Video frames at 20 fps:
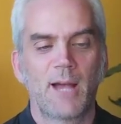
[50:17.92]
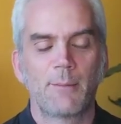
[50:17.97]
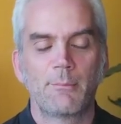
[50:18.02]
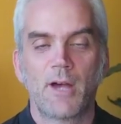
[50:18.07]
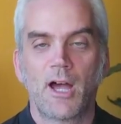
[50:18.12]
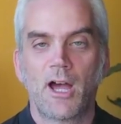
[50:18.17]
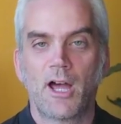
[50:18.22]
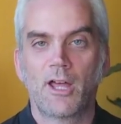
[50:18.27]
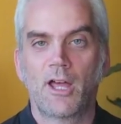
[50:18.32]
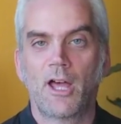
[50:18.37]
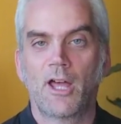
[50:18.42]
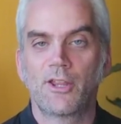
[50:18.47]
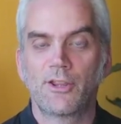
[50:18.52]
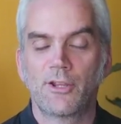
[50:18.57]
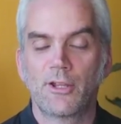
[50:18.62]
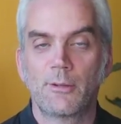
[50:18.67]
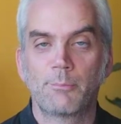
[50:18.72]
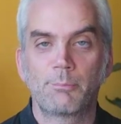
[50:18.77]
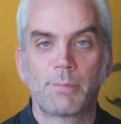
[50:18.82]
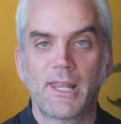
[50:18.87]

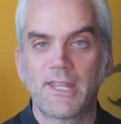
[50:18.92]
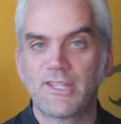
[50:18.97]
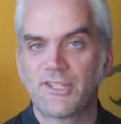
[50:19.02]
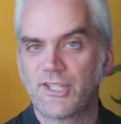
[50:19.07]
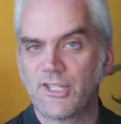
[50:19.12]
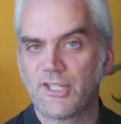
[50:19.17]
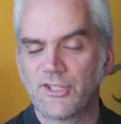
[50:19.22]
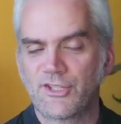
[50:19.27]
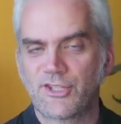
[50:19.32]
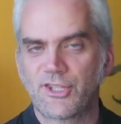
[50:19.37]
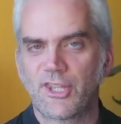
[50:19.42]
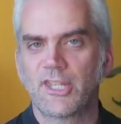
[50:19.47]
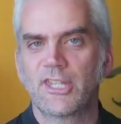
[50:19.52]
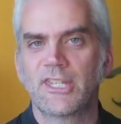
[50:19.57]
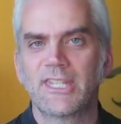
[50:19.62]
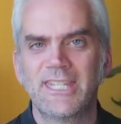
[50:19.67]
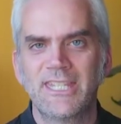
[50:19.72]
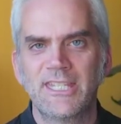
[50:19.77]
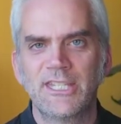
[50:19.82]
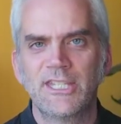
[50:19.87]
Other places, the
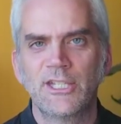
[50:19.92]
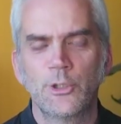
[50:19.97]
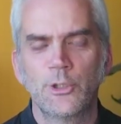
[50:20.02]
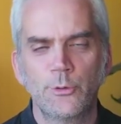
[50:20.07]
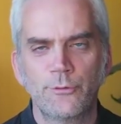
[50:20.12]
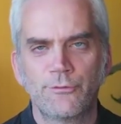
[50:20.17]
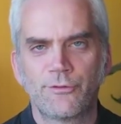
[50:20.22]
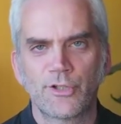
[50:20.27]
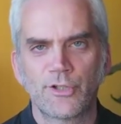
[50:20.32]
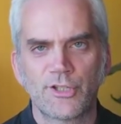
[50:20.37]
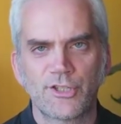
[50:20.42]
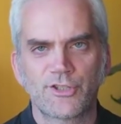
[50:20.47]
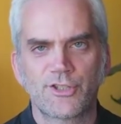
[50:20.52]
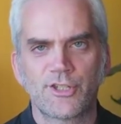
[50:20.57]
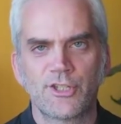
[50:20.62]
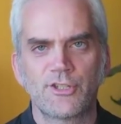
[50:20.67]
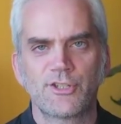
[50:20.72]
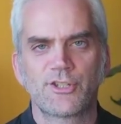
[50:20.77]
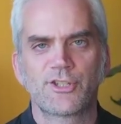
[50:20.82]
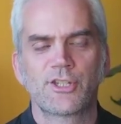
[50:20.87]
EU, for
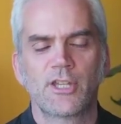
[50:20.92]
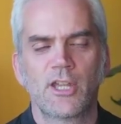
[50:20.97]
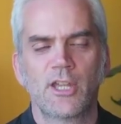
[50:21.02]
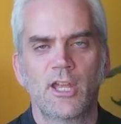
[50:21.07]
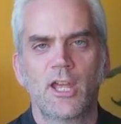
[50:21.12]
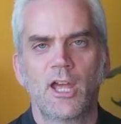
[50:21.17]
instance,